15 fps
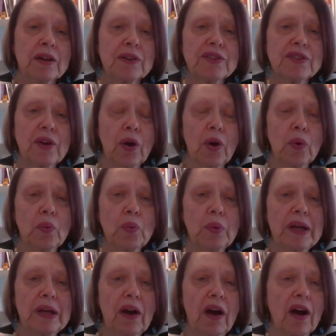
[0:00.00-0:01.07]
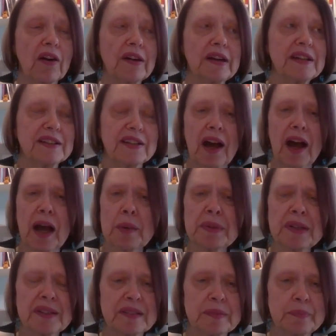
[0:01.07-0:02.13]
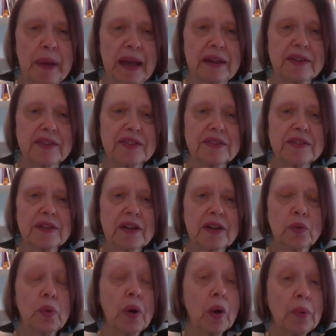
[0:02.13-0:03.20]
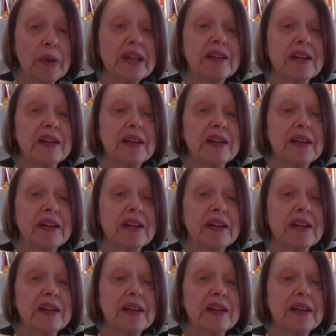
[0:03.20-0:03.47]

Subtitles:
so we are in a time and a space where